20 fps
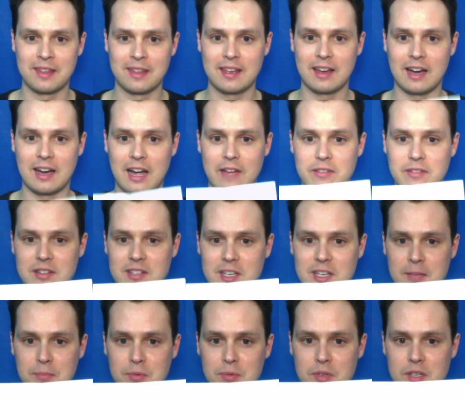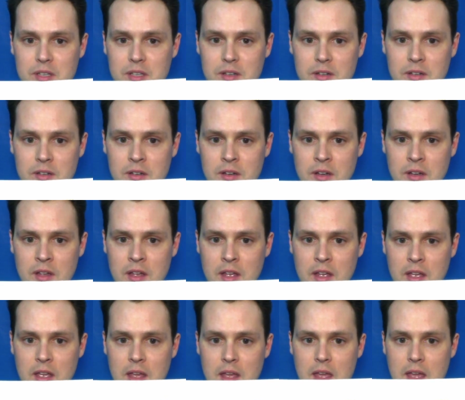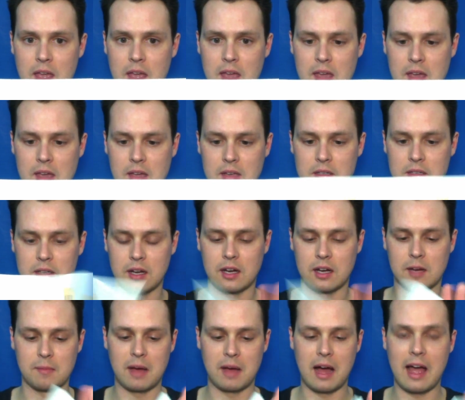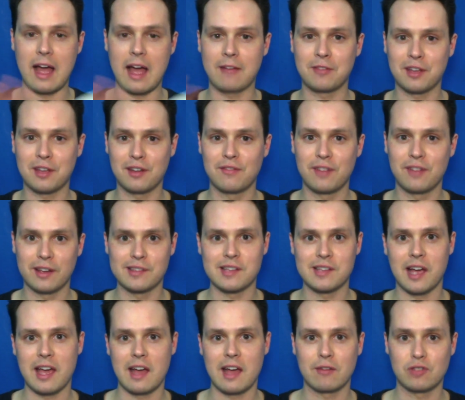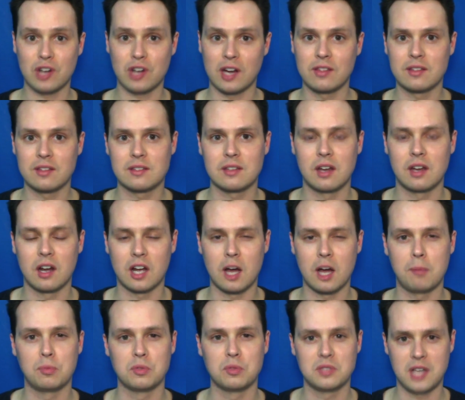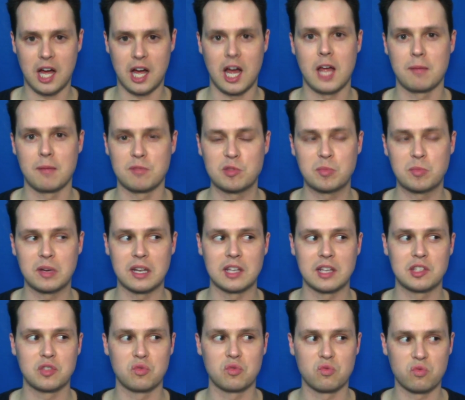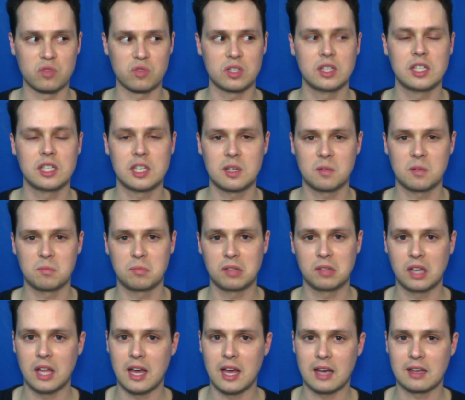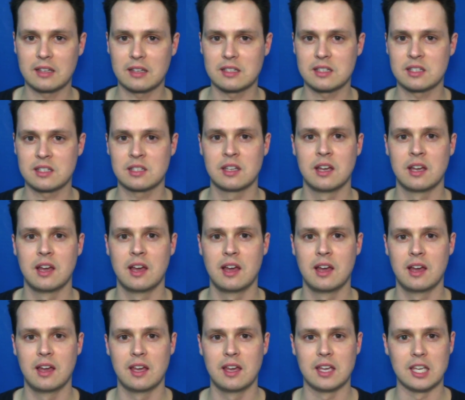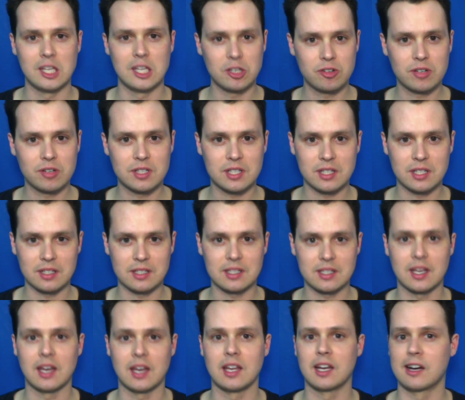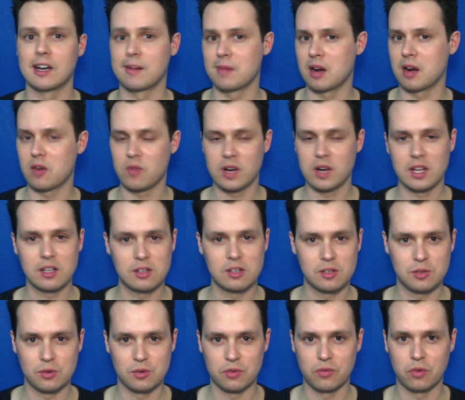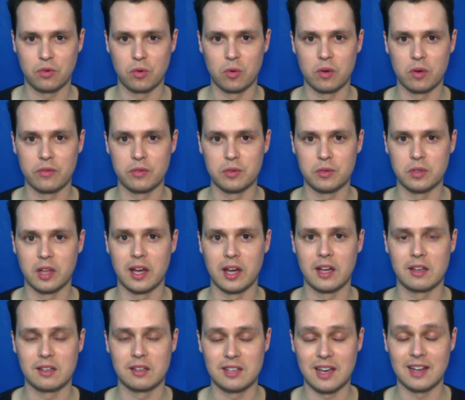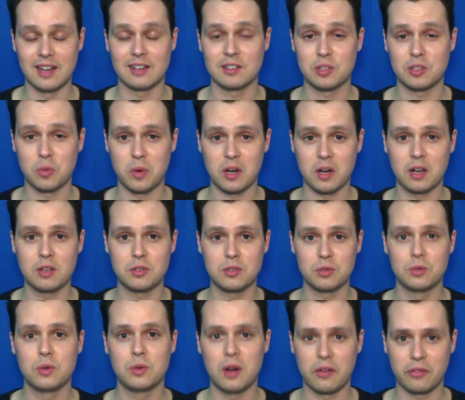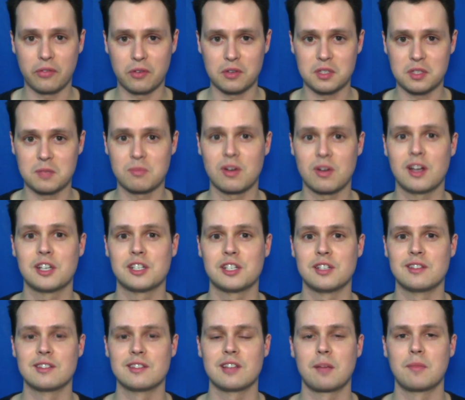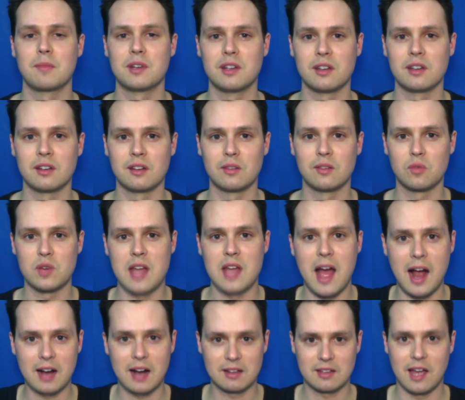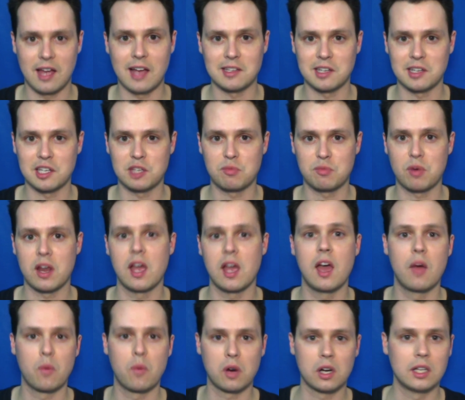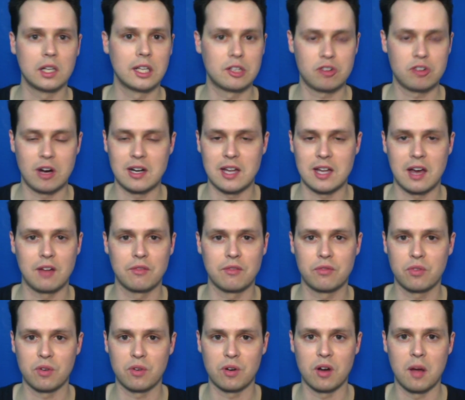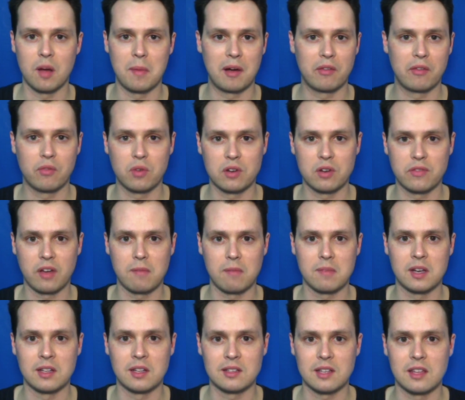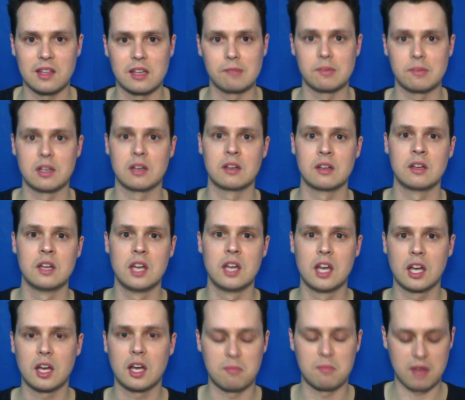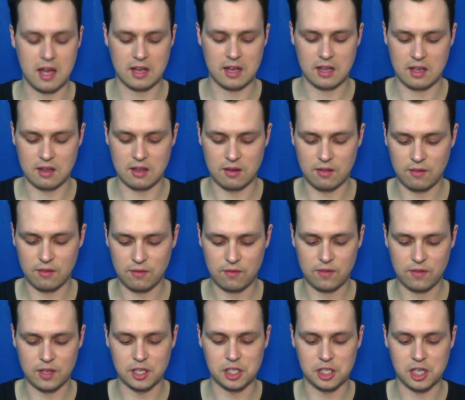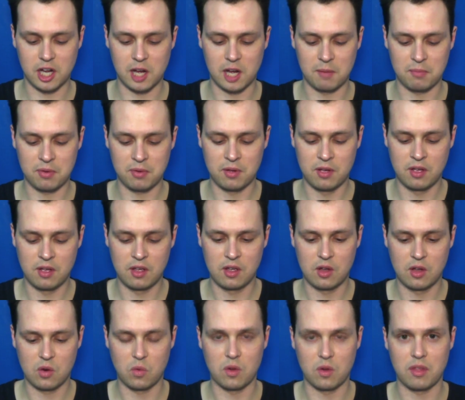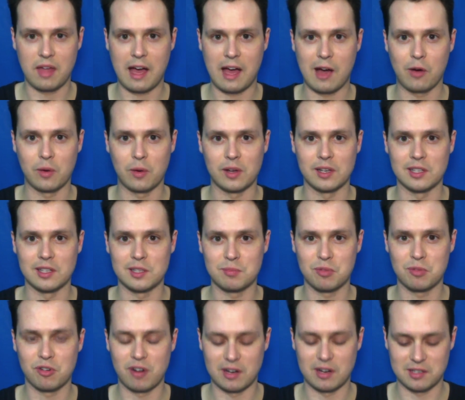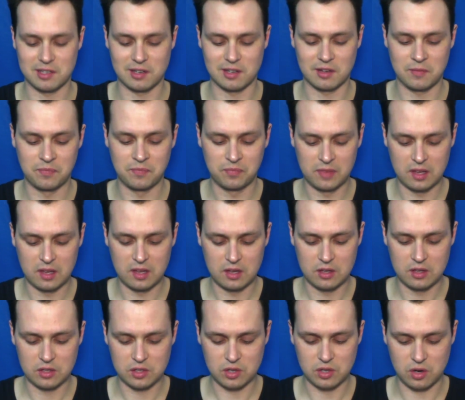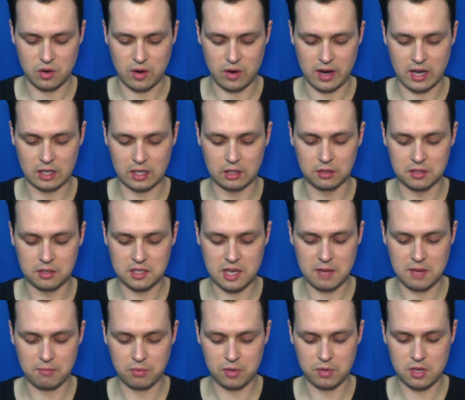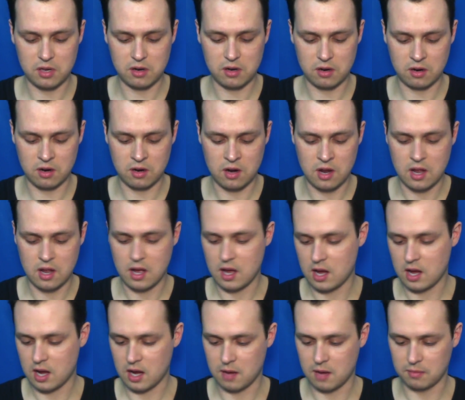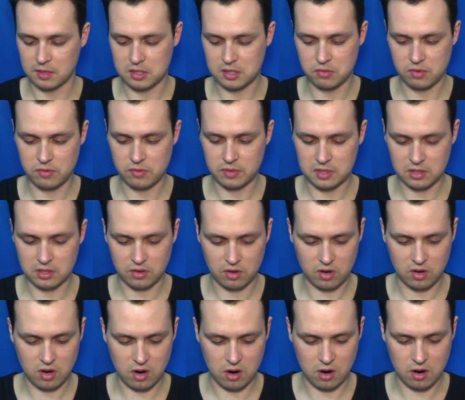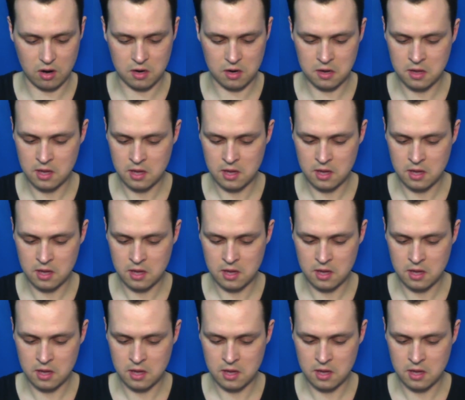I have a sample here, and I have to confess I have tried the scent a couple times, but it's a really complex, interesting scent, and I'm not ready to do a full review yet. So we're going to do a first impressions. I'm going to react as I spray it. We're going to let it dry down for about 45 minutes, and then I'm going to come back and finish up with how it is progressing. So I got a little sample here. Let's read what's on the card.